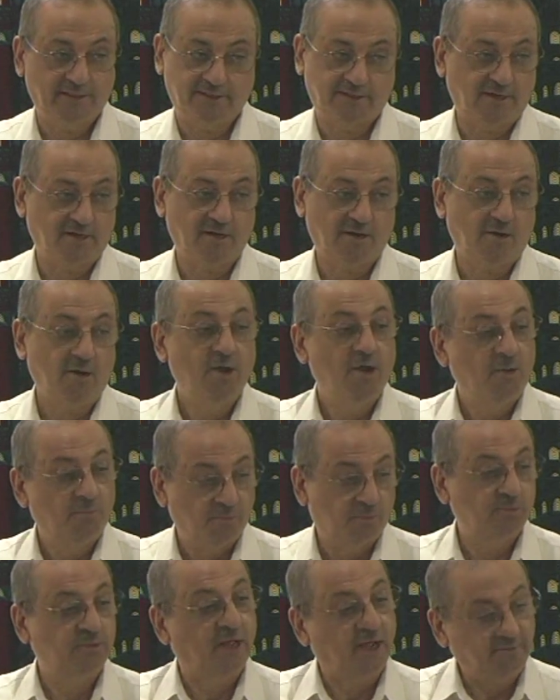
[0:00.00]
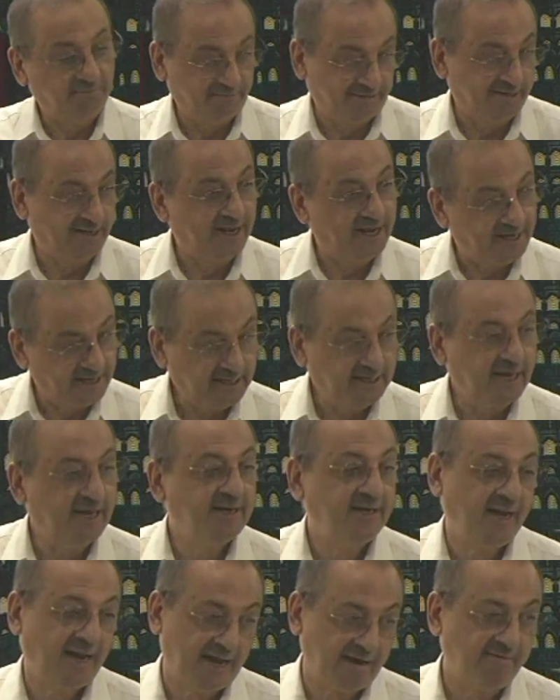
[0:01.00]
cannot. Mudaf ilayhi
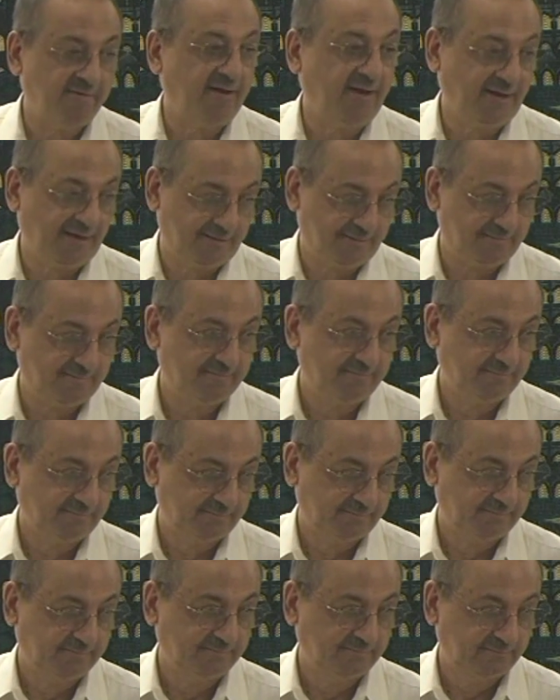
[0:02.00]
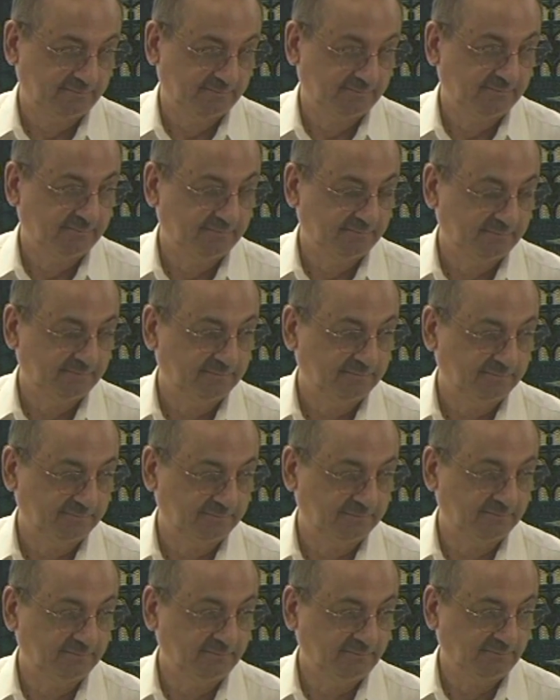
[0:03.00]
can have al.
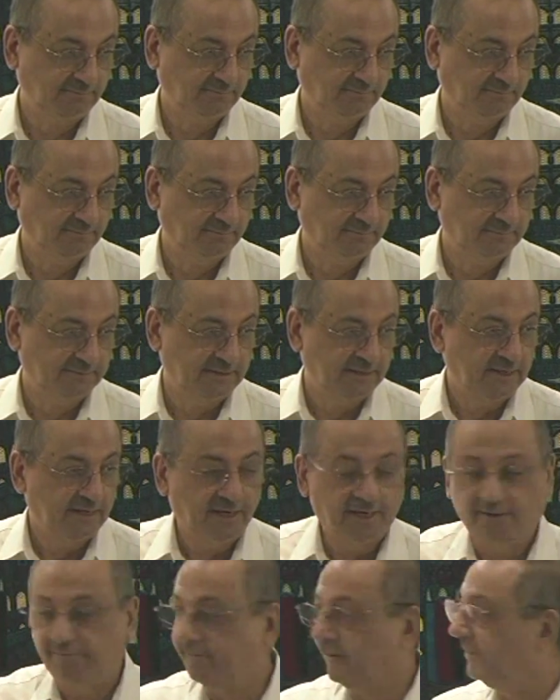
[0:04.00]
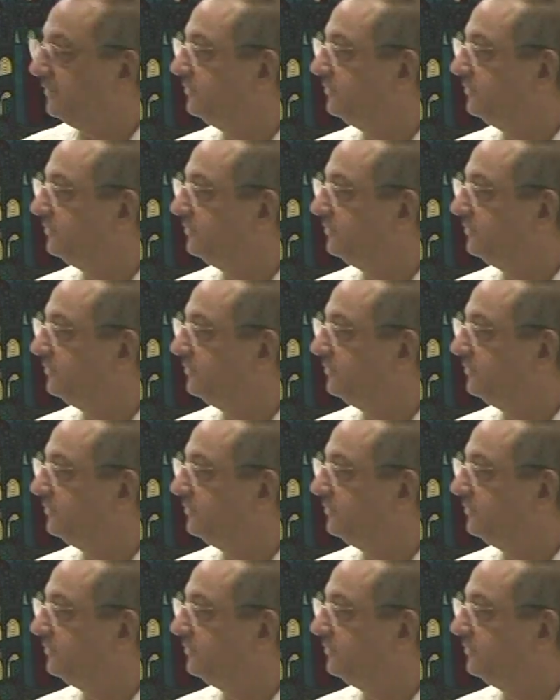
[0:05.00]
Hmm? If I